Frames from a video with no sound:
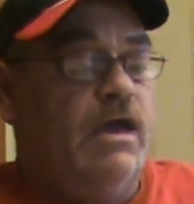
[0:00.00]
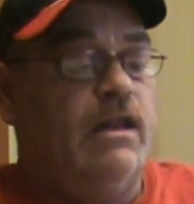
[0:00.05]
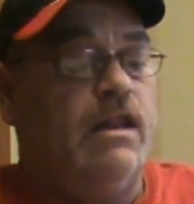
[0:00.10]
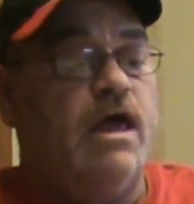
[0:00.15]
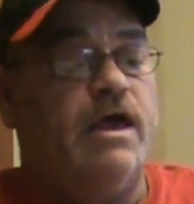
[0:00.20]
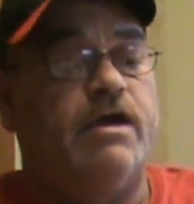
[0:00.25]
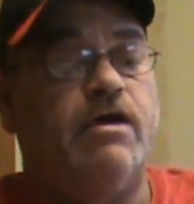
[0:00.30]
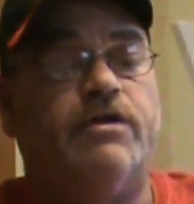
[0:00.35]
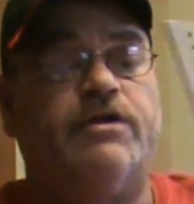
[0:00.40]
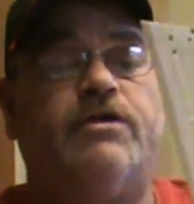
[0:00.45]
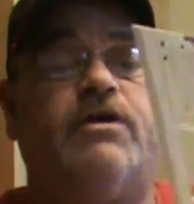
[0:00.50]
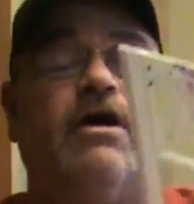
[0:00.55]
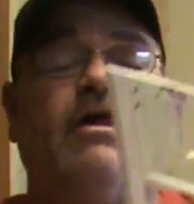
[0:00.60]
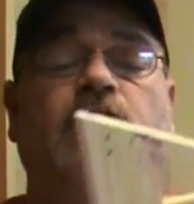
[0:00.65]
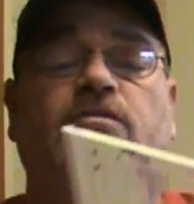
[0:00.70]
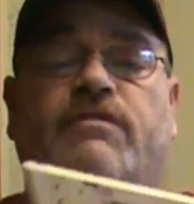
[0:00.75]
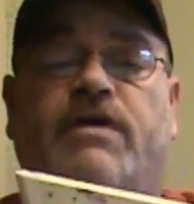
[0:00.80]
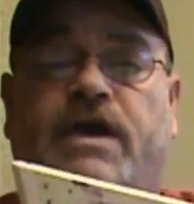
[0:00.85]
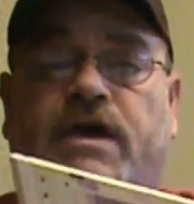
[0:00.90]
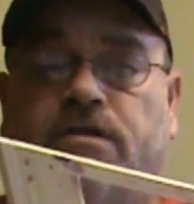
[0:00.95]
And like on your
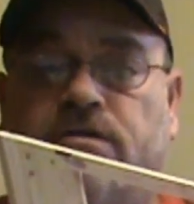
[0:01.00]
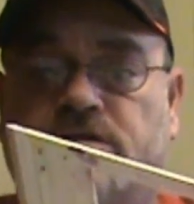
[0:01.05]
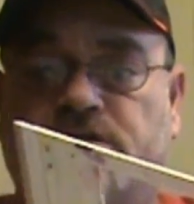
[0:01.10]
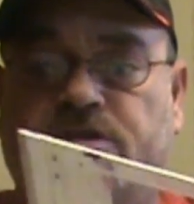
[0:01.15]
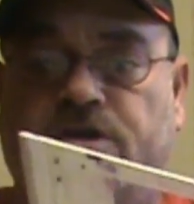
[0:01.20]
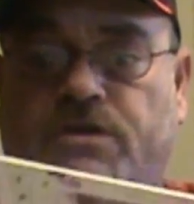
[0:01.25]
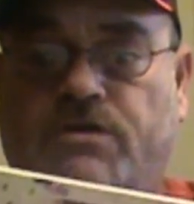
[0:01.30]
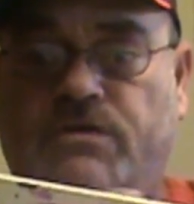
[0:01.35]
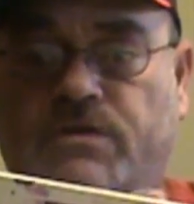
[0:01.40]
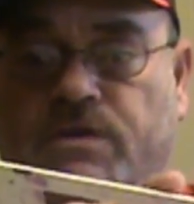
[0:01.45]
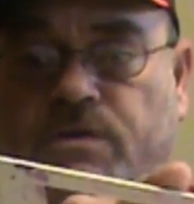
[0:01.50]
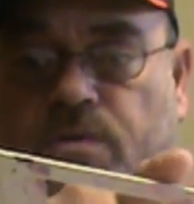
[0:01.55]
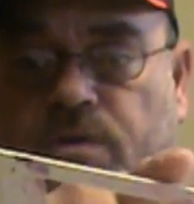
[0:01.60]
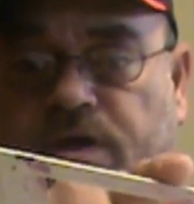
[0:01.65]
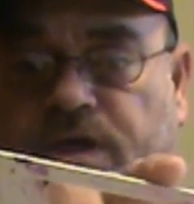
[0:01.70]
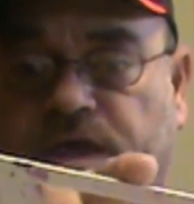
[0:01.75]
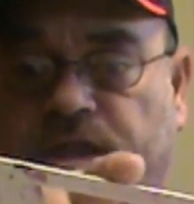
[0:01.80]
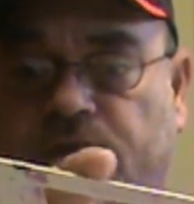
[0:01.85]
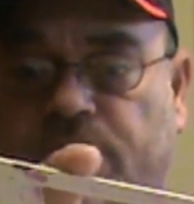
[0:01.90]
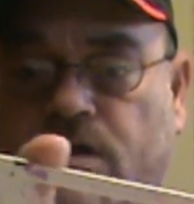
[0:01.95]
elevators, you know, you
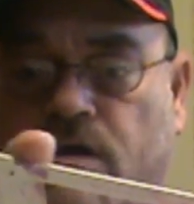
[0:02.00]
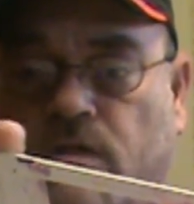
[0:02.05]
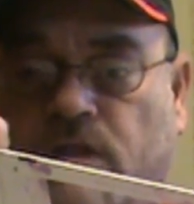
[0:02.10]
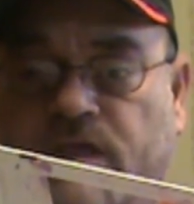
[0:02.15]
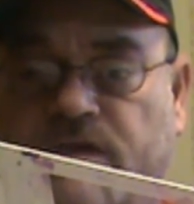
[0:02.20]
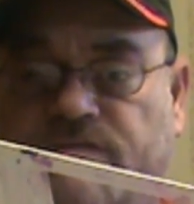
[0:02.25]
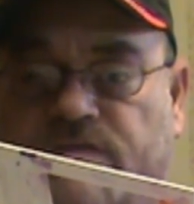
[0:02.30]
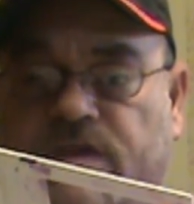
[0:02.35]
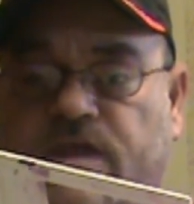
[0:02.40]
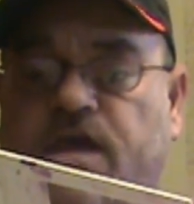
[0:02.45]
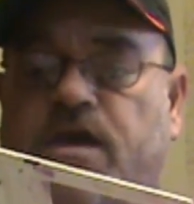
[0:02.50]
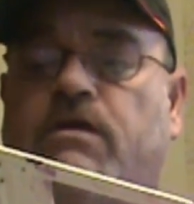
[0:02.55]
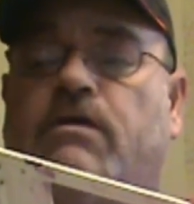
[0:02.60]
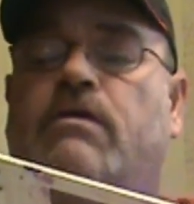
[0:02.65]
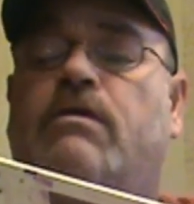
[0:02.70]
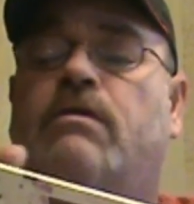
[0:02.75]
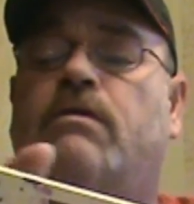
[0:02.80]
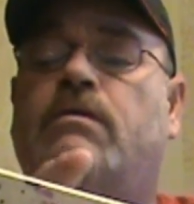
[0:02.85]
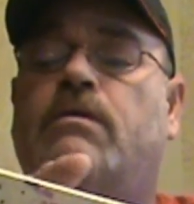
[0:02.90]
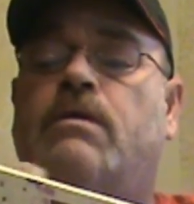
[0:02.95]
want to get it all even
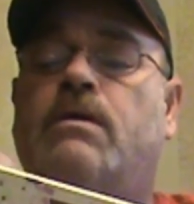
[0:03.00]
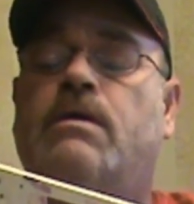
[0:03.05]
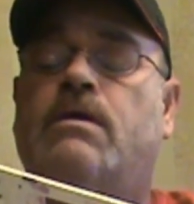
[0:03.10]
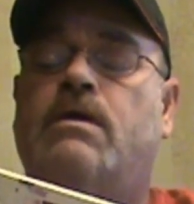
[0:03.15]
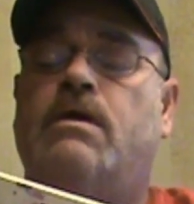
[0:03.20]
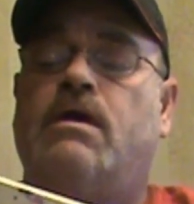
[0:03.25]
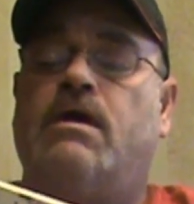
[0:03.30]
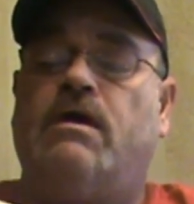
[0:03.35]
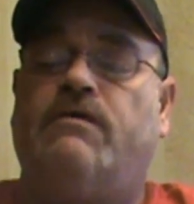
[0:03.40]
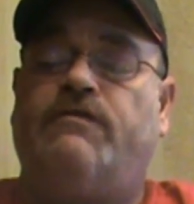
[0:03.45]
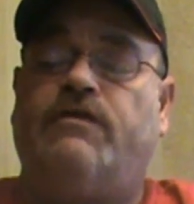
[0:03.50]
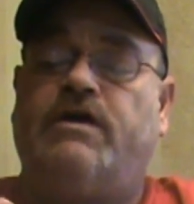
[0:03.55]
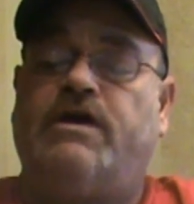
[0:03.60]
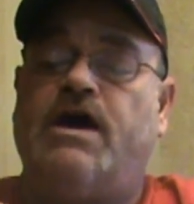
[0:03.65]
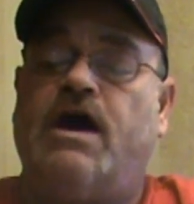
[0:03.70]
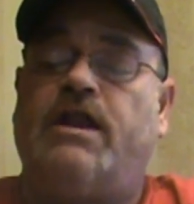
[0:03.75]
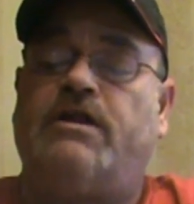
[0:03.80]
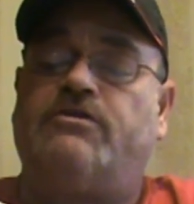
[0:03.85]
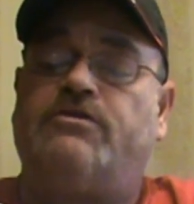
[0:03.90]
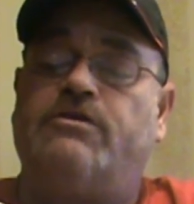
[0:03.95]
here. If you
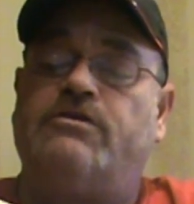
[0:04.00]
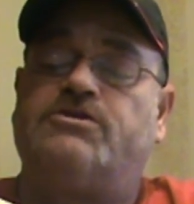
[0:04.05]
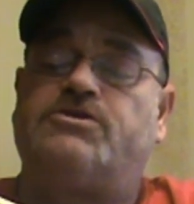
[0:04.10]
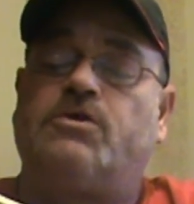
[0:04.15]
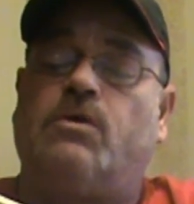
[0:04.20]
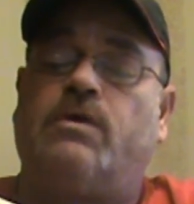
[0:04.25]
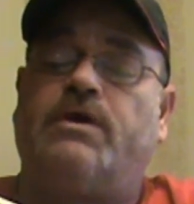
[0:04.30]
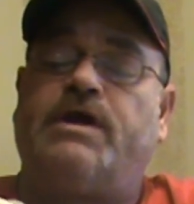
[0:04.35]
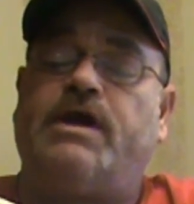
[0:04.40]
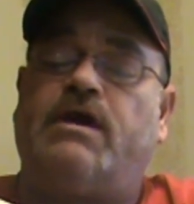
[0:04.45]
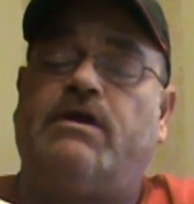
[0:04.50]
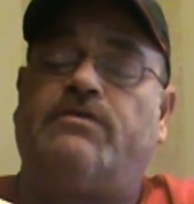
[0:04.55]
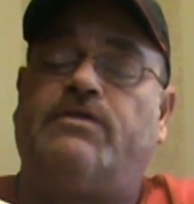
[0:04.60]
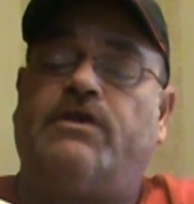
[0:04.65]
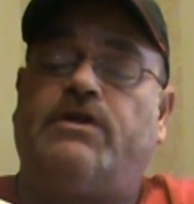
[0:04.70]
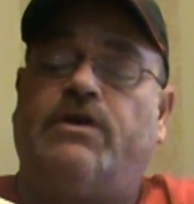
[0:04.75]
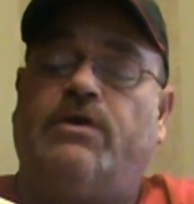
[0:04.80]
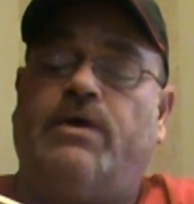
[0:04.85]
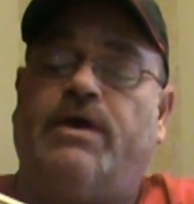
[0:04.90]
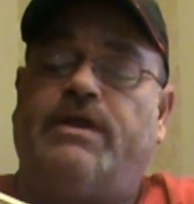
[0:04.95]
cut it too short here,
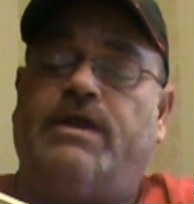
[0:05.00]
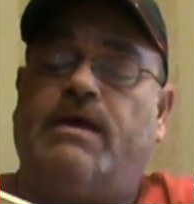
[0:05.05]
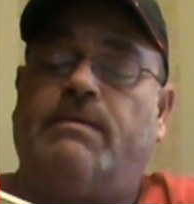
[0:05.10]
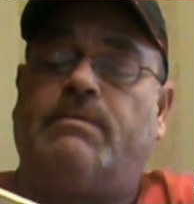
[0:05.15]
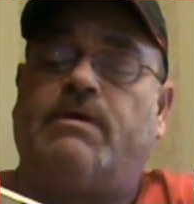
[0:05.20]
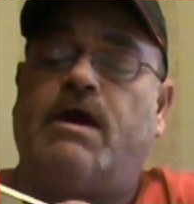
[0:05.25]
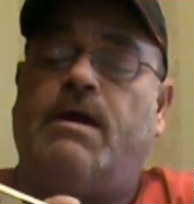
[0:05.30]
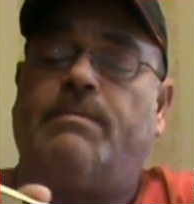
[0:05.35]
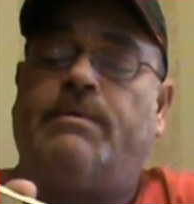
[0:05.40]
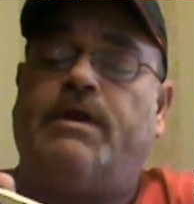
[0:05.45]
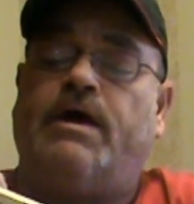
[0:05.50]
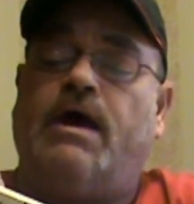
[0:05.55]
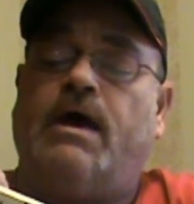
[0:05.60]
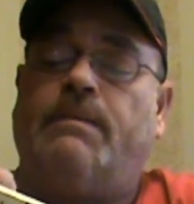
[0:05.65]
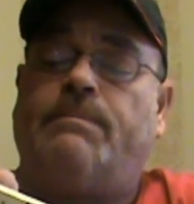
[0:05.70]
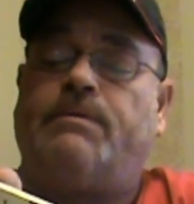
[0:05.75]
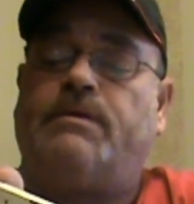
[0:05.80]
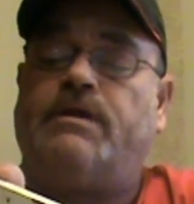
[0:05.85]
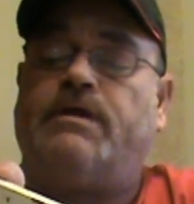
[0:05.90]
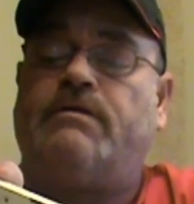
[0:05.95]
then you'll end up coming
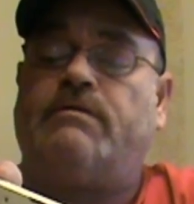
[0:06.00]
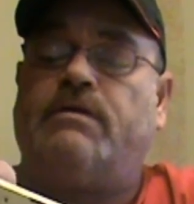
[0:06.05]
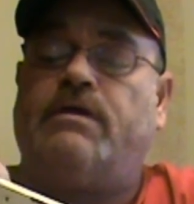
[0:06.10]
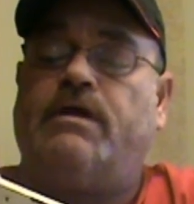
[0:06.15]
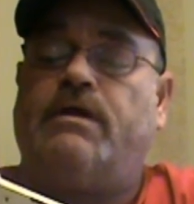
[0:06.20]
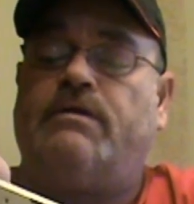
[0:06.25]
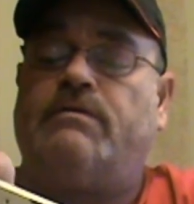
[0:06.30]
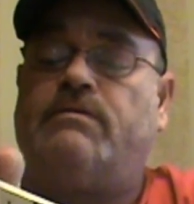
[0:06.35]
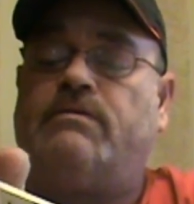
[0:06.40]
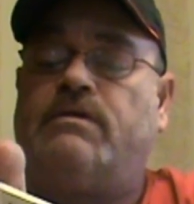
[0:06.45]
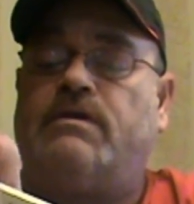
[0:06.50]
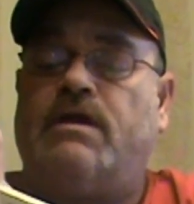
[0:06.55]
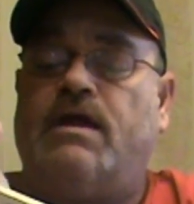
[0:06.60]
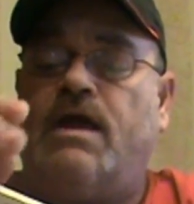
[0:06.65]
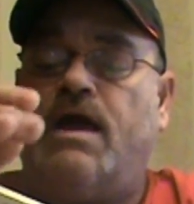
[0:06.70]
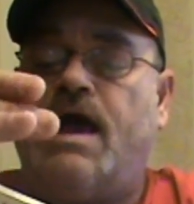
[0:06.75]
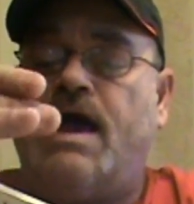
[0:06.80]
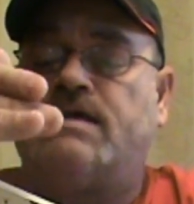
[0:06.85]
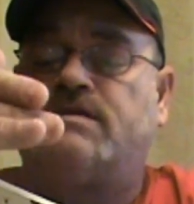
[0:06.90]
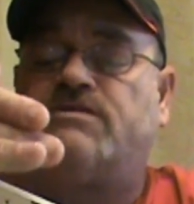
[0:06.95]
up and it
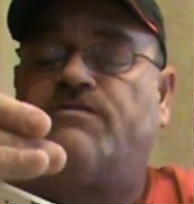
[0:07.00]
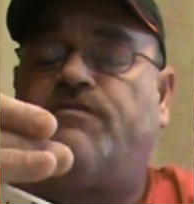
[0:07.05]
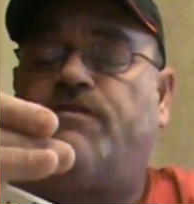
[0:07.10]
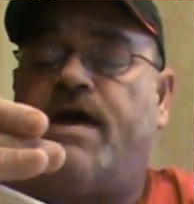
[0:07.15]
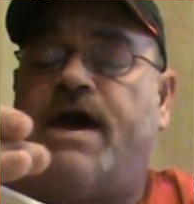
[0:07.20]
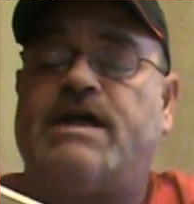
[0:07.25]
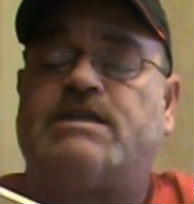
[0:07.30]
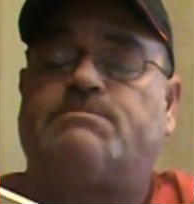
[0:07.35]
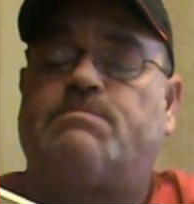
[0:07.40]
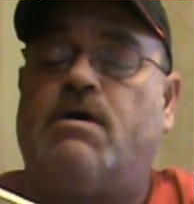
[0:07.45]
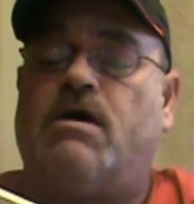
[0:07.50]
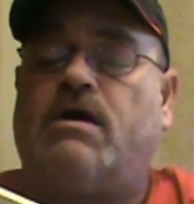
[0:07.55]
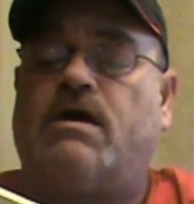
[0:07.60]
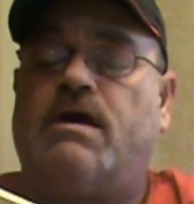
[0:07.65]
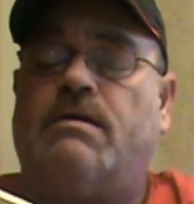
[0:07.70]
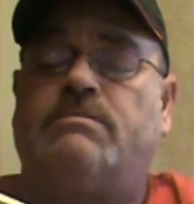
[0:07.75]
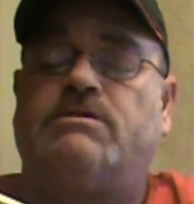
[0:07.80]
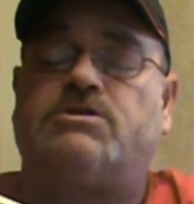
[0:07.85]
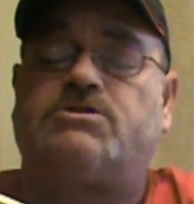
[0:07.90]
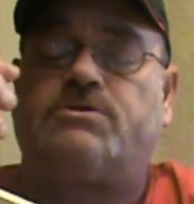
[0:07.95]
has a flat spot
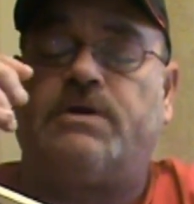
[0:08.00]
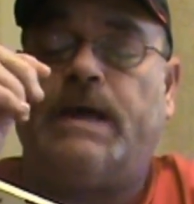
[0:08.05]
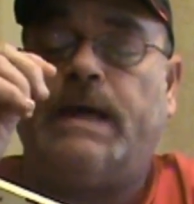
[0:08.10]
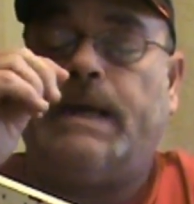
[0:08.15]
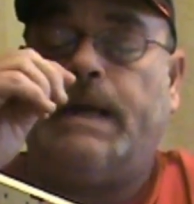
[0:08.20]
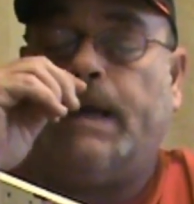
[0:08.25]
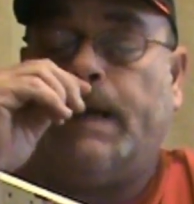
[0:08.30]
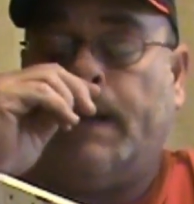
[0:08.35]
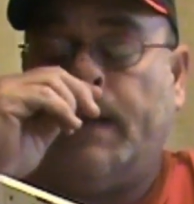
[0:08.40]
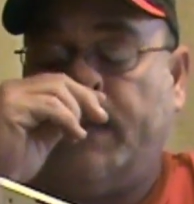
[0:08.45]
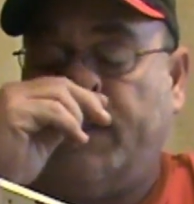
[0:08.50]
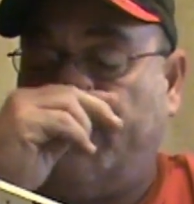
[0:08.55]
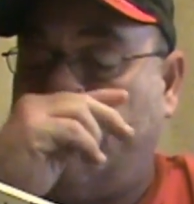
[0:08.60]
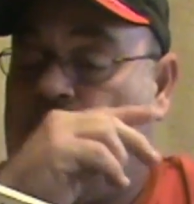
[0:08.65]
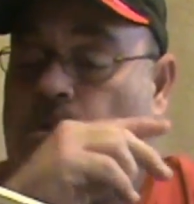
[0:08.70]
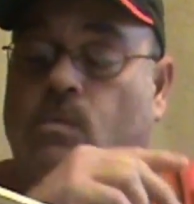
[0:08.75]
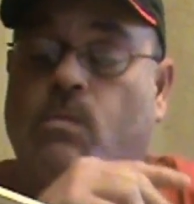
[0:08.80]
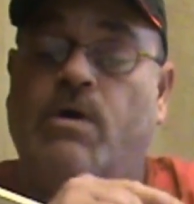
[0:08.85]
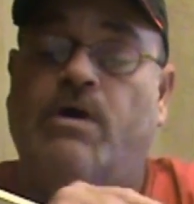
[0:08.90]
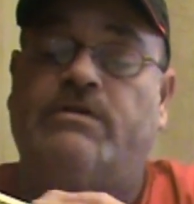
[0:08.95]
coming straight here, and you
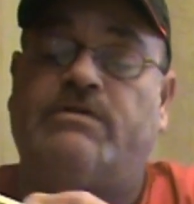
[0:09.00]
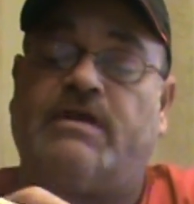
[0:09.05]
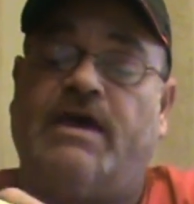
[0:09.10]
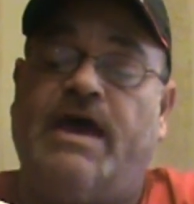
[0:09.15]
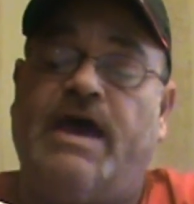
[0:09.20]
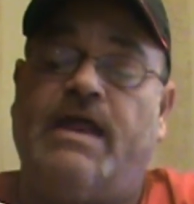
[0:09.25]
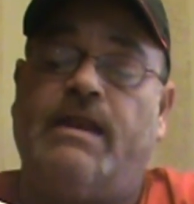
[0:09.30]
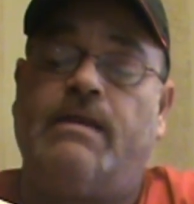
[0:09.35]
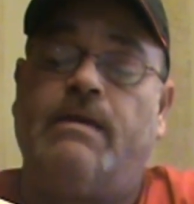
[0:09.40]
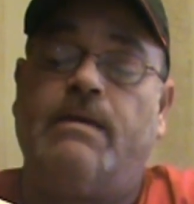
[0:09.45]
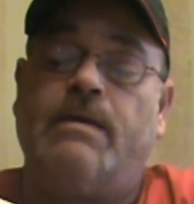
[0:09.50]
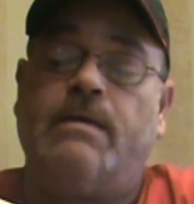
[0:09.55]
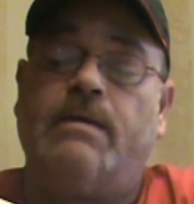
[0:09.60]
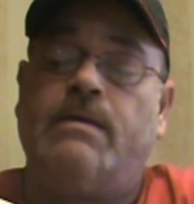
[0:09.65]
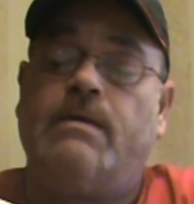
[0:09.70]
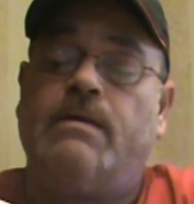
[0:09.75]
don't want that.